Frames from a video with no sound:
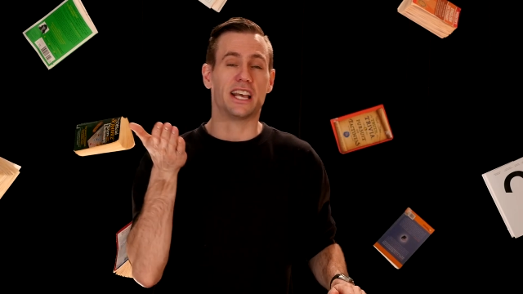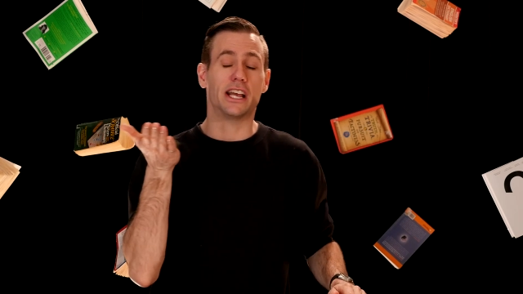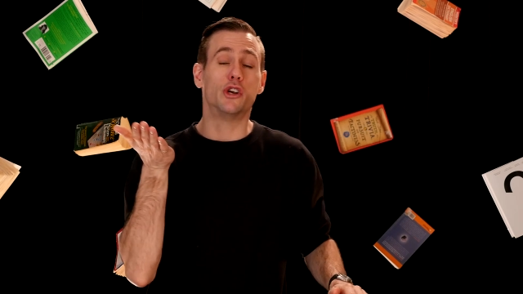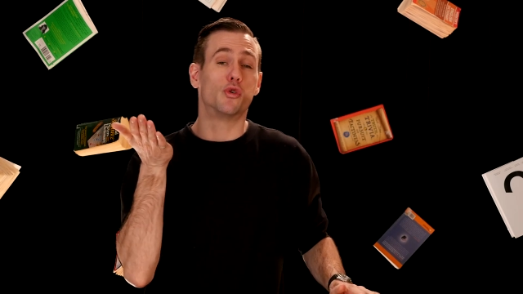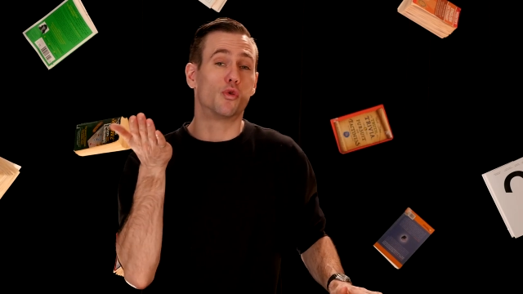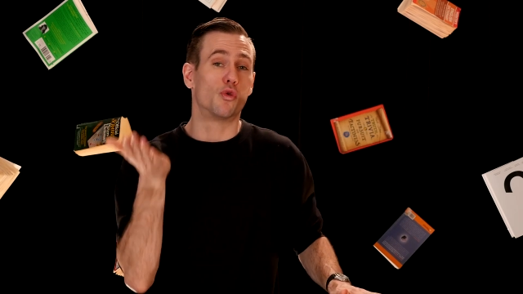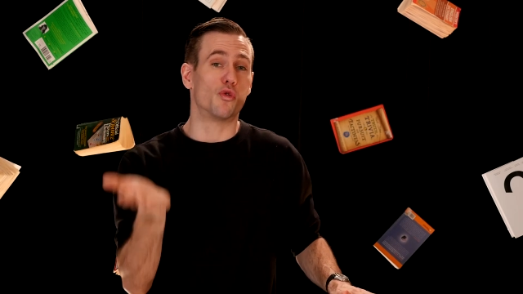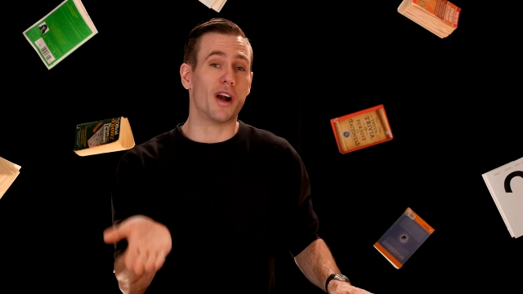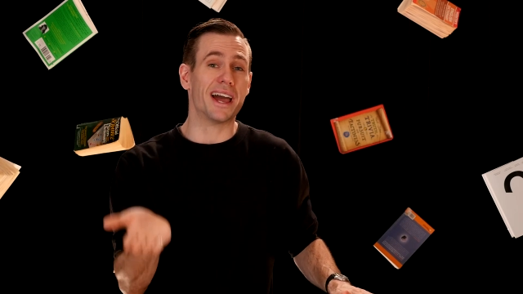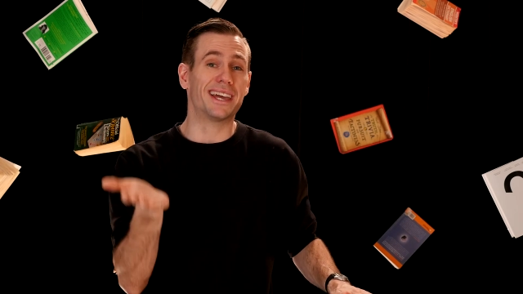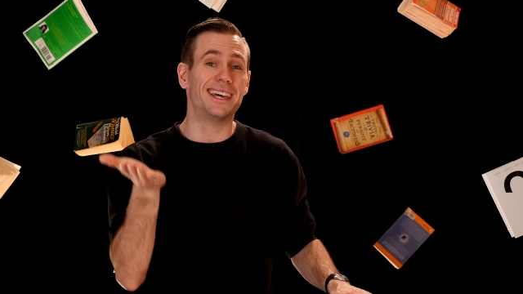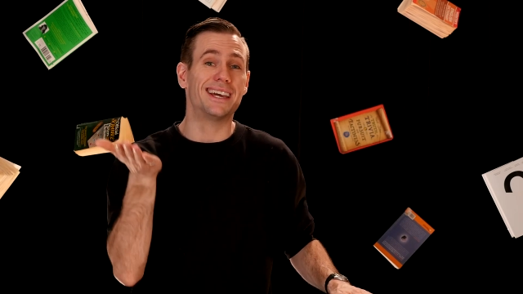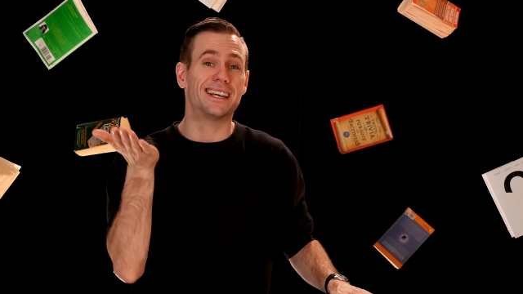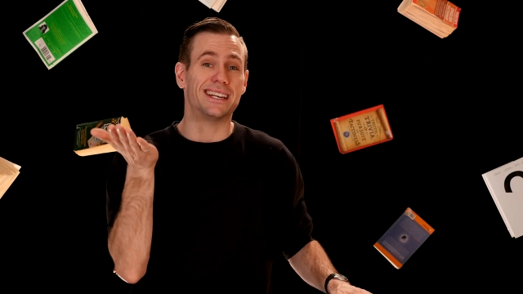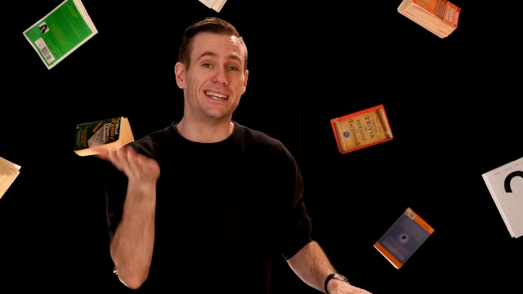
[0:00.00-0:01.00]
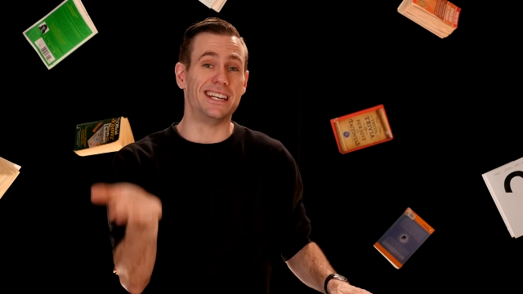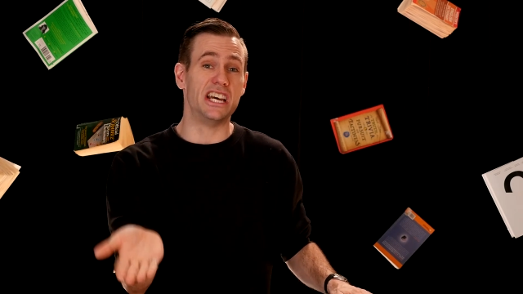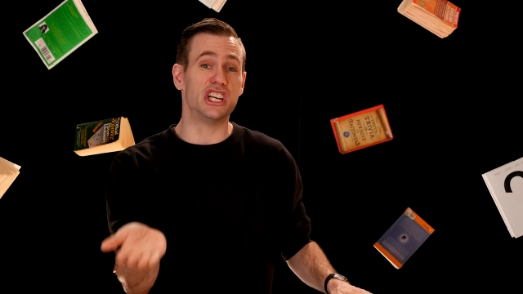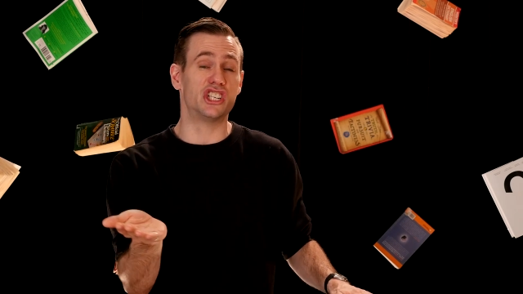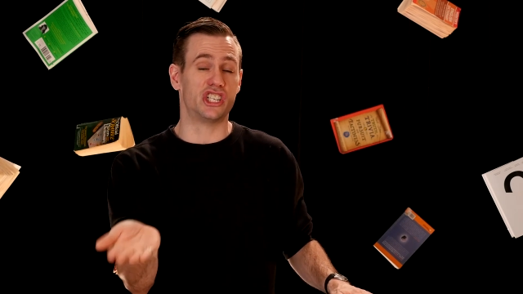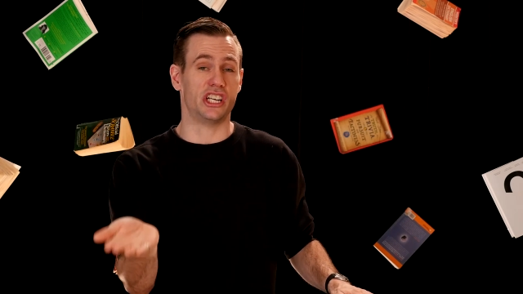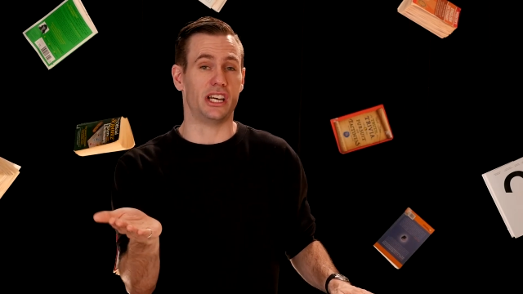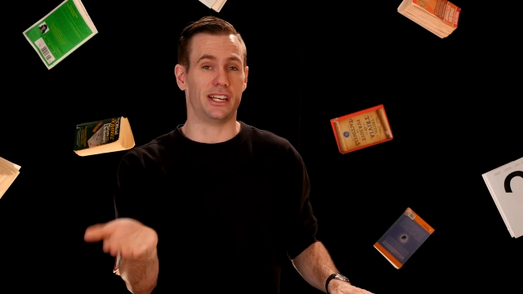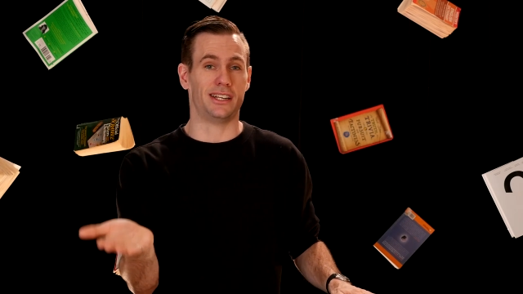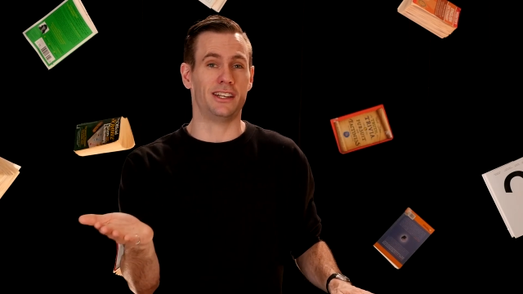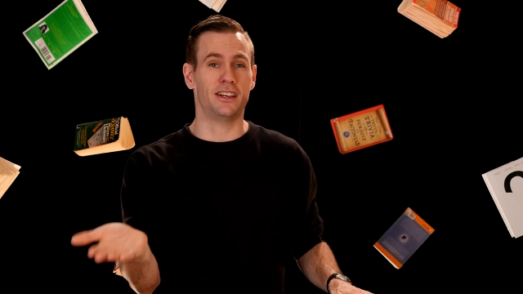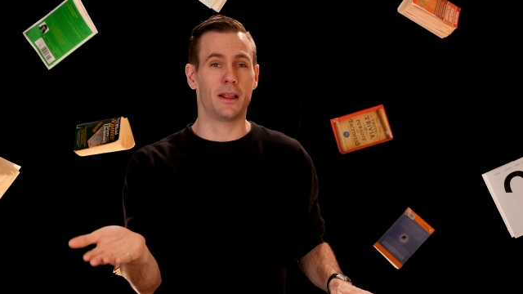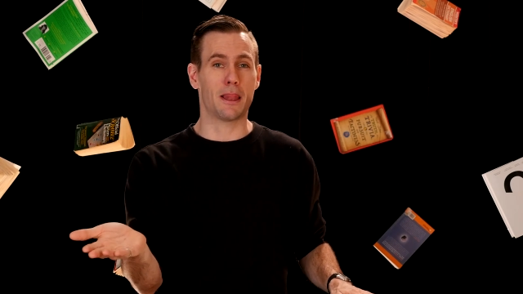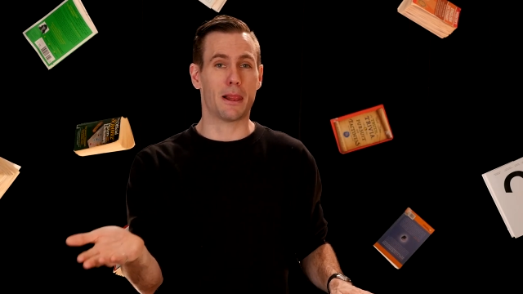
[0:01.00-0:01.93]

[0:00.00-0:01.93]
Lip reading: in recognition